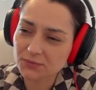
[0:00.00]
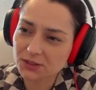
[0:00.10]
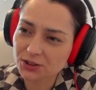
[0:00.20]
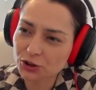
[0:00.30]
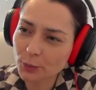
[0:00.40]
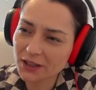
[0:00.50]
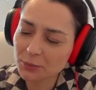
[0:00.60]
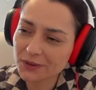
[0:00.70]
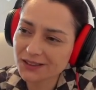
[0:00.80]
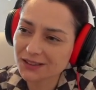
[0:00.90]
there are so many
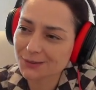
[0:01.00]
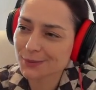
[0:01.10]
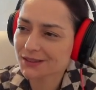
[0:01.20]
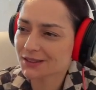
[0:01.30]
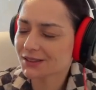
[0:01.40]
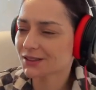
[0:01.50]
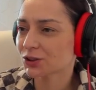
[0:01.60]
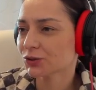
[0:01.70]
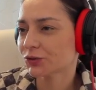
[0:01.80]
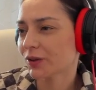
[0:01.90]
pieces but they are
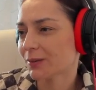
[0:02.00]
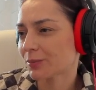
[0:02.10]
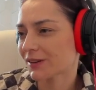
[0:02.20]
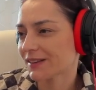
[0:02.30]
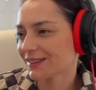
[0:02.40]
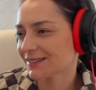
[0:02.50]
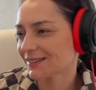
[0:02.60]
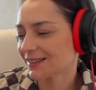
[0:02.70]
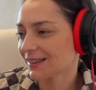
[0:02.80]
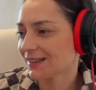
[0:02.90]
not really
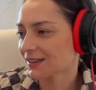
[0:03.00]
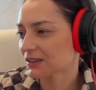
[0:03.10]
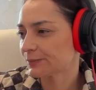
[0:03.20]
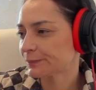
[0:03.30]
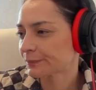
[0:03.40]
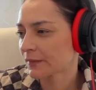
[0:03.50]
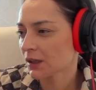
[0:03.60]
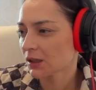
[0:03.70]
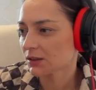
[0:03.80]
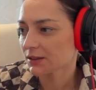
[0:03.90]
protecting the king
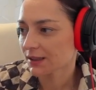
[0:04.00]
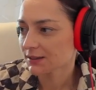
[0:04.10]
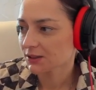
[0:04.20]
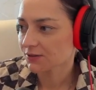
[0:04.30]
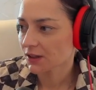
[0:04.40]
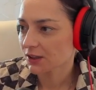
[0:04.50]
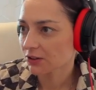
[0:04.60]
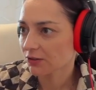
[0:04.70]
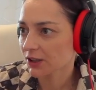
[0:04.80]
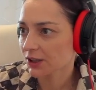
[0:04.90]
knight e5
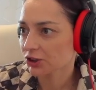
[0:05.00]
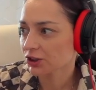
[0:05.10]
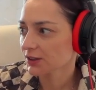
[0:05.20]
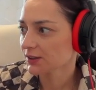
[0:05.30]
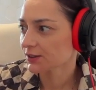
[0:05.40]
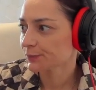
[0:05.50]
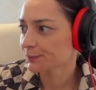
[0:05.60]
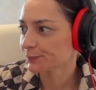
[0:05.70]
queen h6